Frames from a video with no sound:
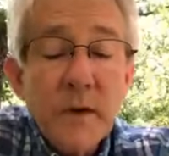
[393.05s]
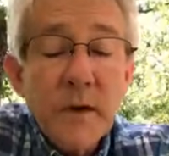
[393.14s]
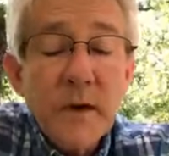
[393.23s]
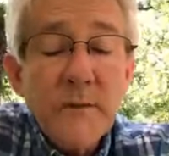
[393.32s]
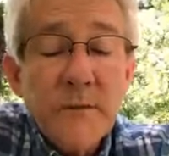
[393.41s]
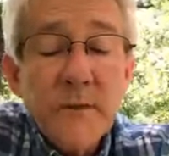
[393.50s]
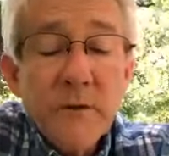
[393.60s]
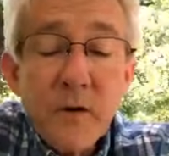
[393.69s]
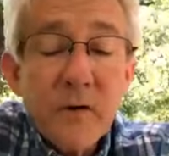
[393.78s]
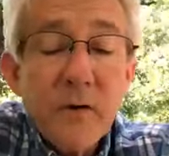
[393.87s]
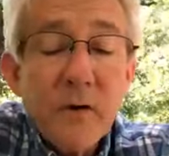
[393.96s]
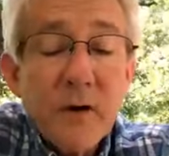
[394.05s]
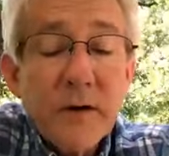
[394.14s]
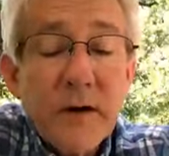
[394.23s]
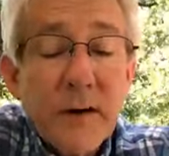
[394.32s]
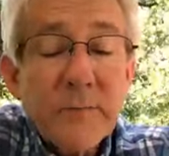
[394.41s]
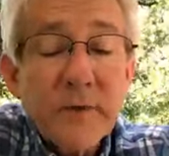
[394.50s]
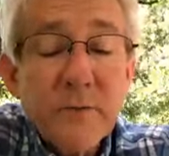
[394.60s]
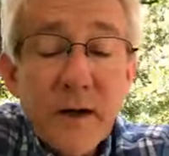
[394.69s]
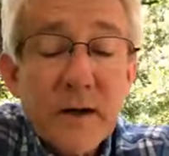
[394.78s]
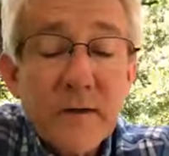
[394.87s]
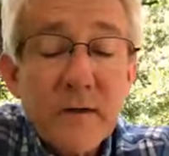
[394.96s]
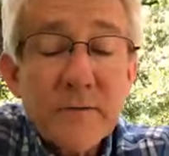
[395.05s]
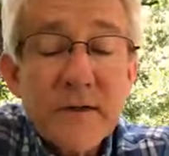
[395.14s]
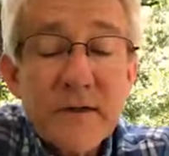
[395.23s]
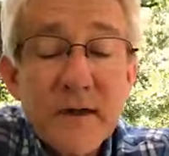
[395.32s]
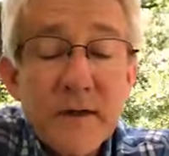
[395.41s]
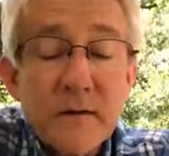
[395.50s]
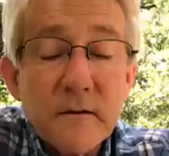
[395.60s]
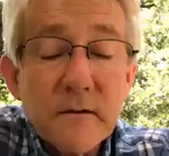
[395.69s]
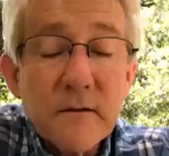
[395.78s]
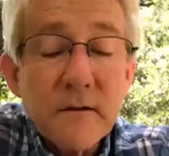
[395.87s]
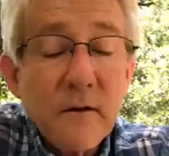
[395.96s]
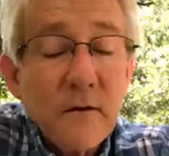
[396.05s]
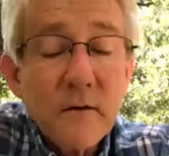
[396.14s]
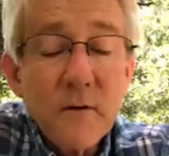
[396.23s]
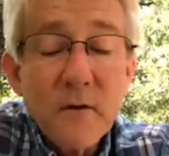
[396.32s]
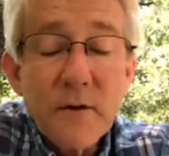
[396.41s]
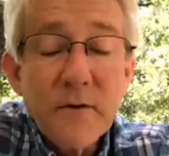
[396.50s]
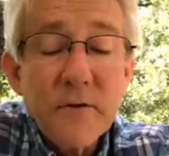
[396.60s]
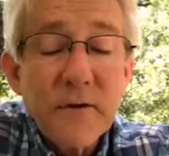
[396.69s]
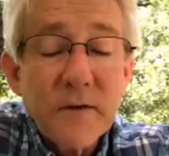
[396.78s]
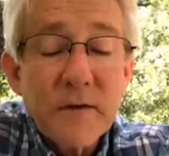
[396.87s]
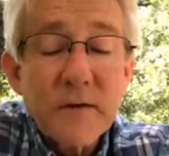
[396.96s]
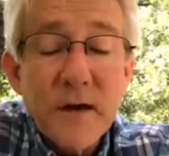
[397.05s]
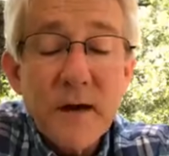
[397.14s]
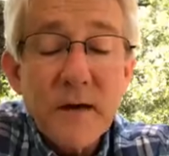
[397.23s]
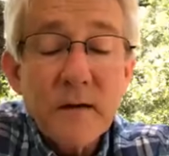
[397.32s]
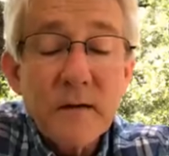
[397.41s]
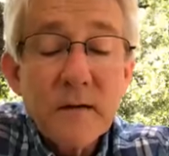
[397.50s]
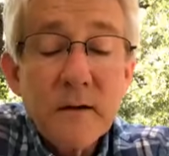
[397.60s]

If you, O Lord, kept a record of sins, O Lord, who could stand?